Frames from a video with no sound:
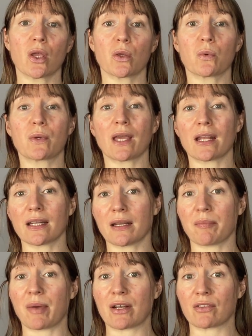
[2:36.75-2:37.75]
you get in a
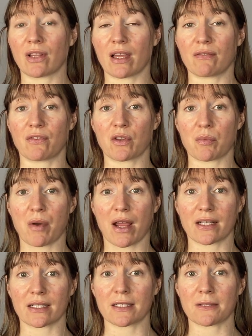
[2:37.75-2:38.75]
better line for your
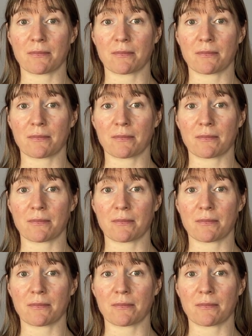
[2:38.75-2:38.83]
practice,